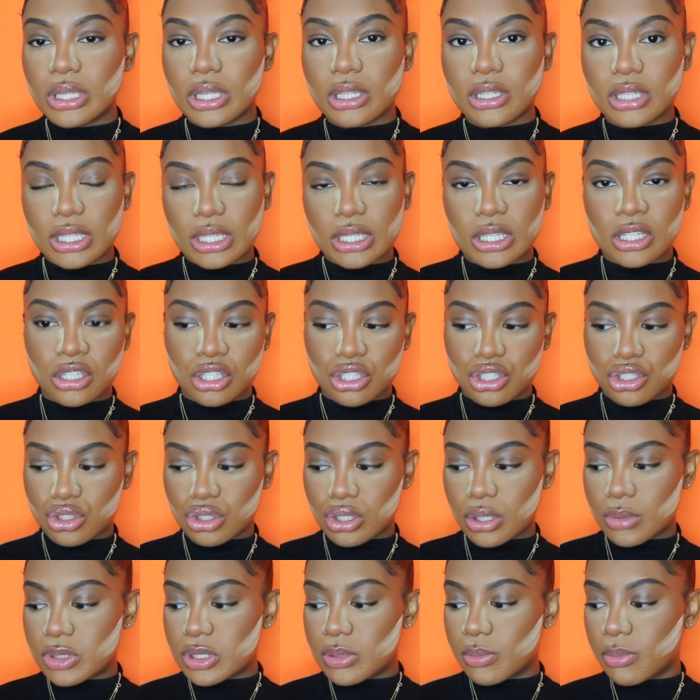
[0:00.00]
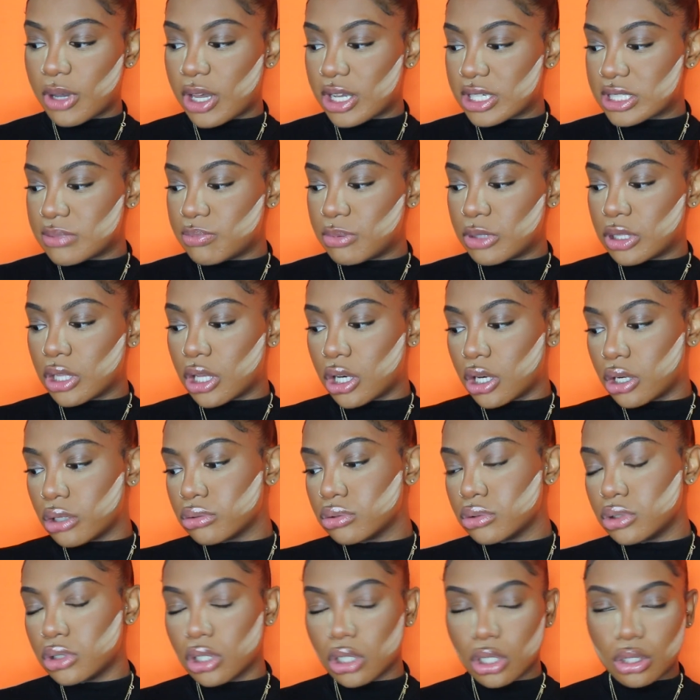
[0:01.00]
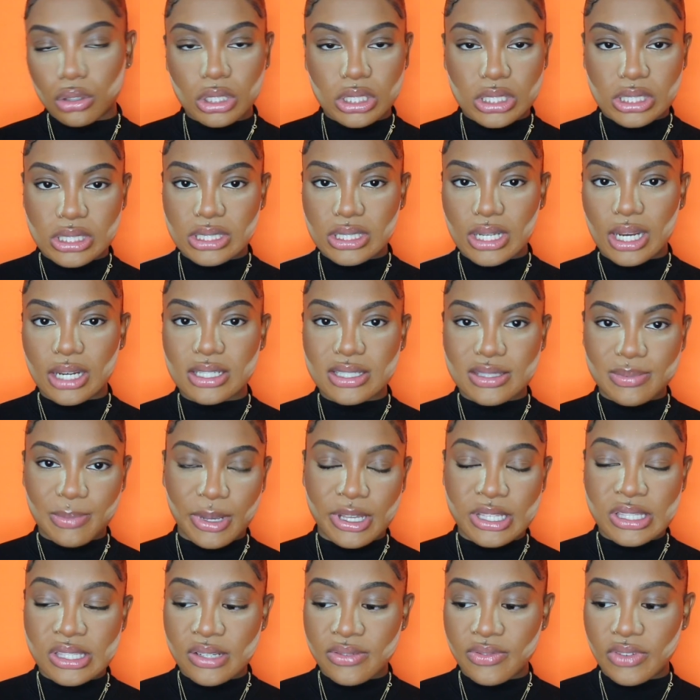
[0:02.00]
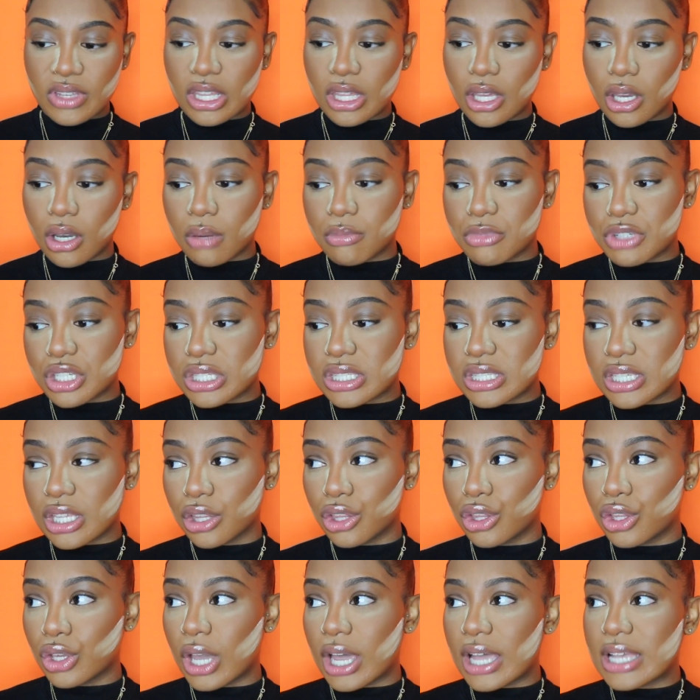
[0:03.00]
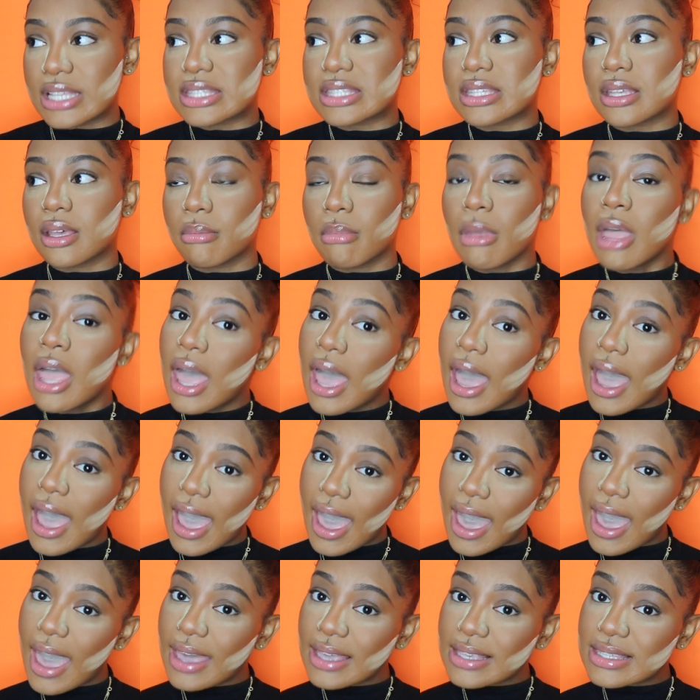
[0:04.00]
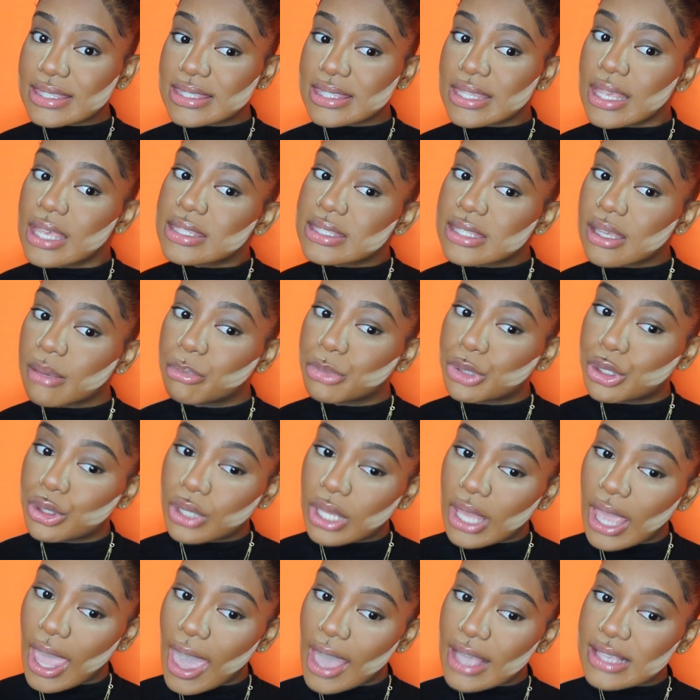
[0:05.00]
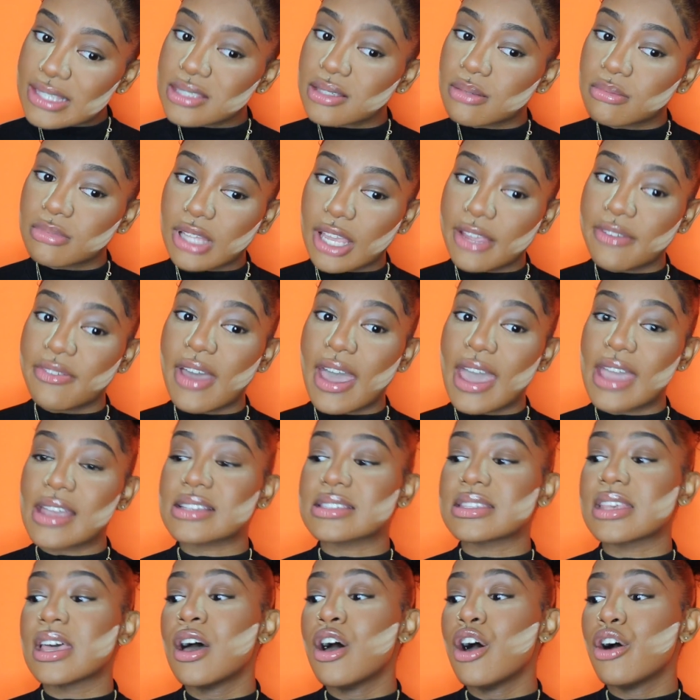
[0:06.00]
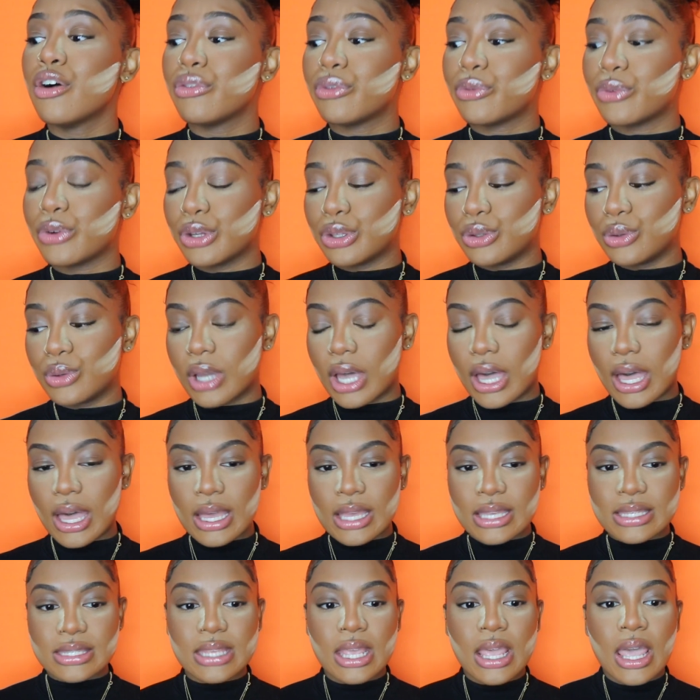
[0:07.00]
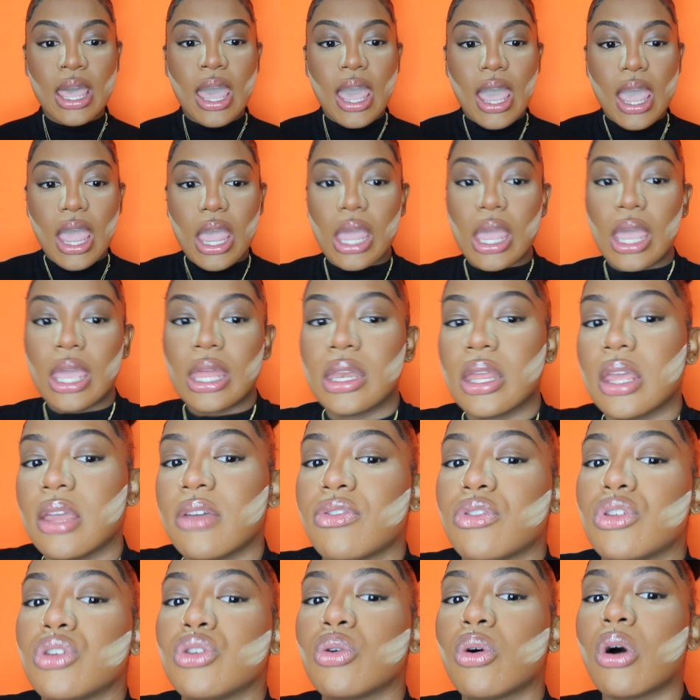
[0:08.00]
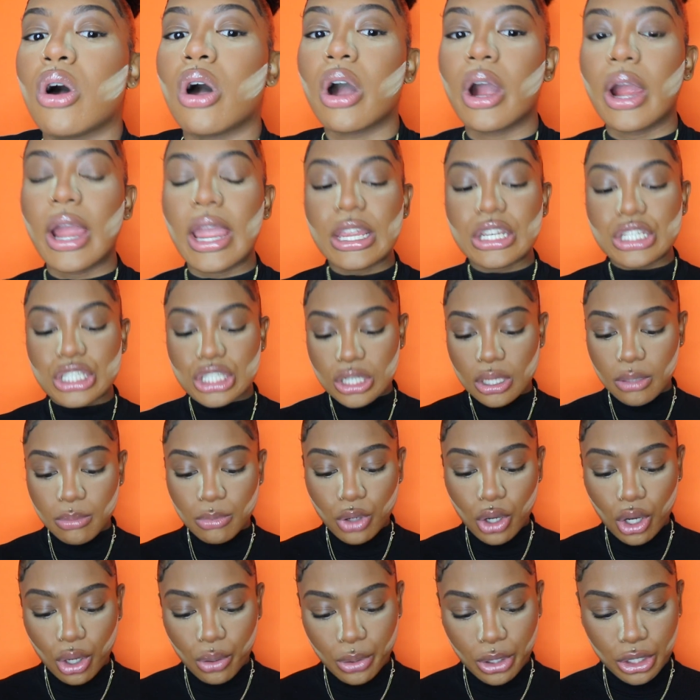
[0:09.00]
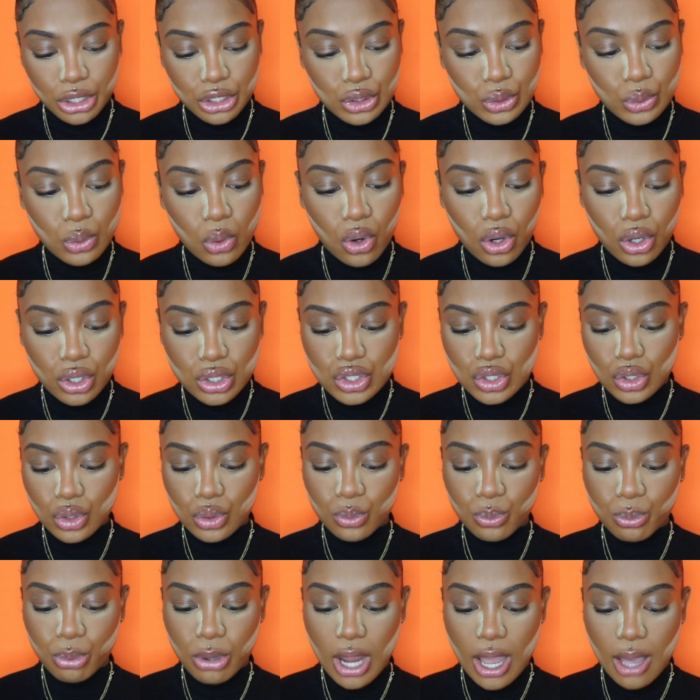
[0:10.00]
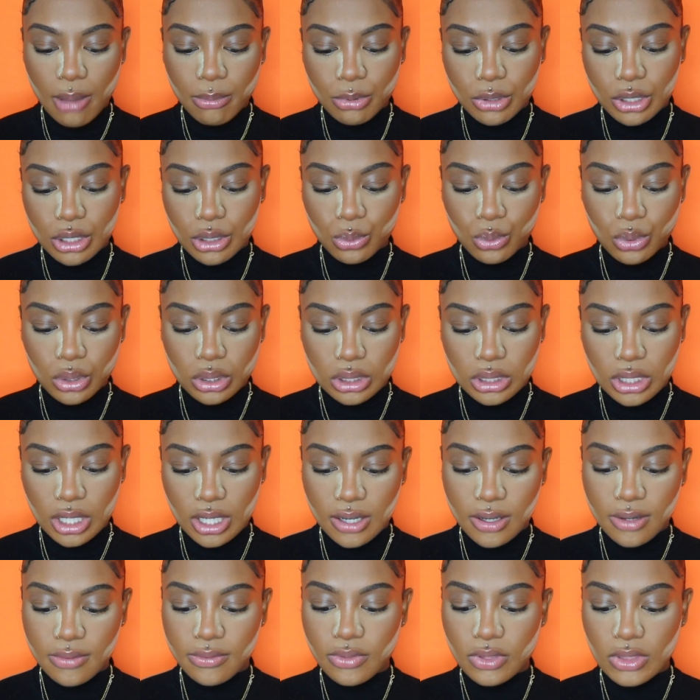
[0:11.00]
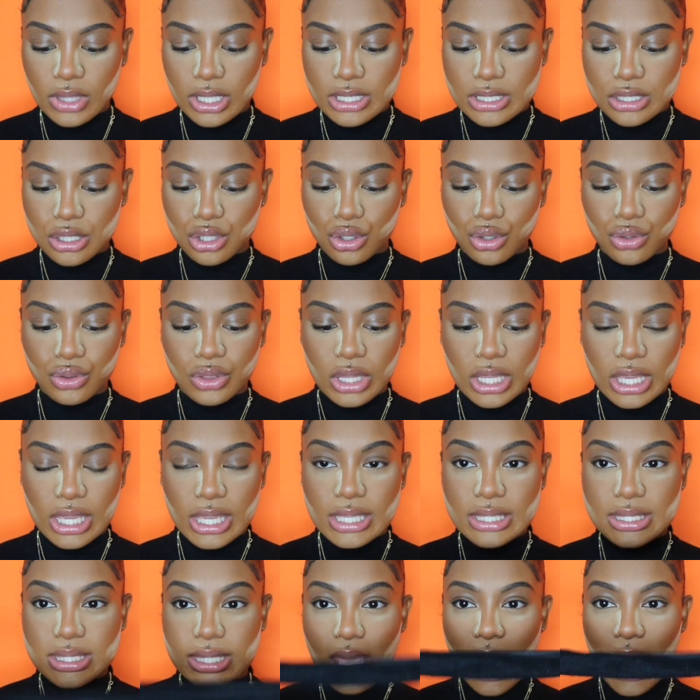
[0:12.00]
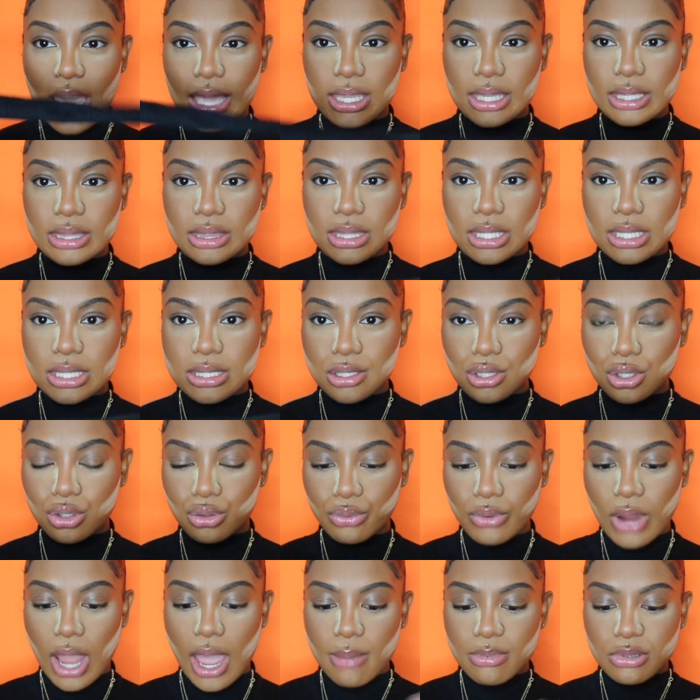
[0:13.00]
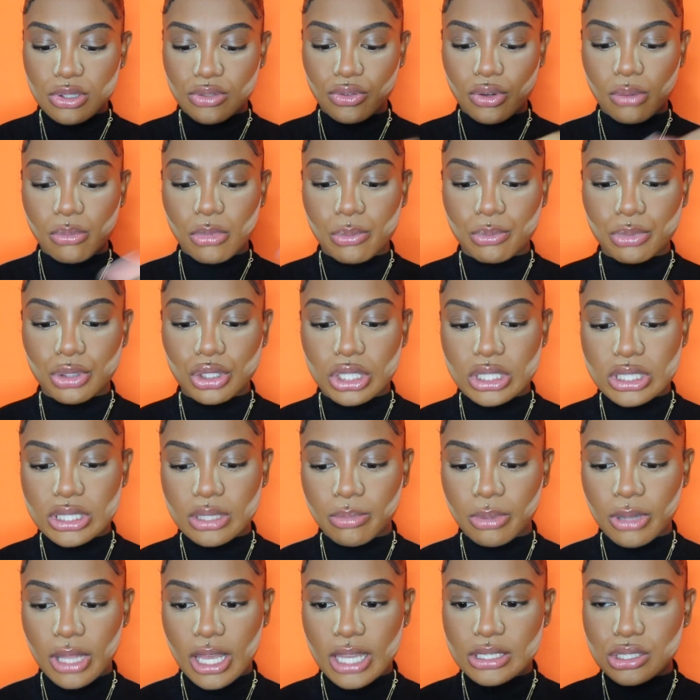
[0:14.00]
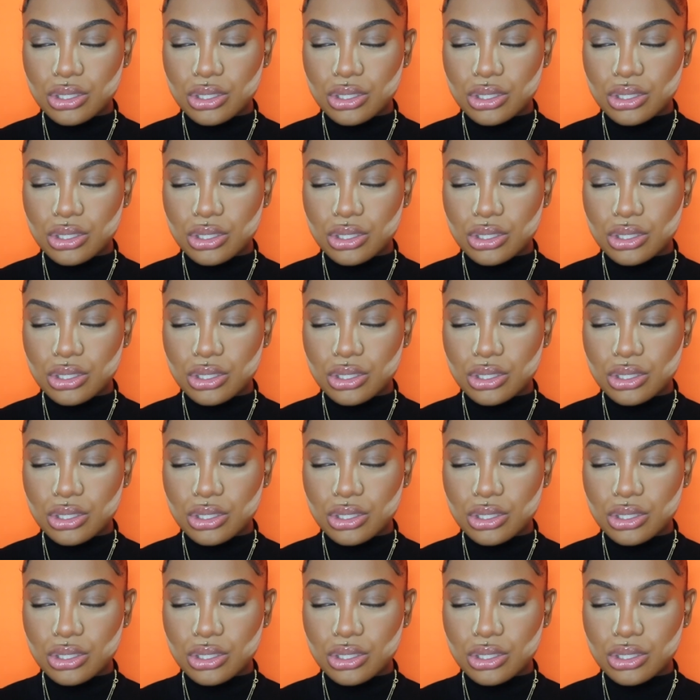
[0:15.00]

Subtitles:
the link in the description box below. No, this is not a sponsored video. I'm just telling you guys some hacks, some beauty hacks, some life hacks for you guys. And if you are a gym goer, you also probably would love these little things. I get these little wraps from a beauty supply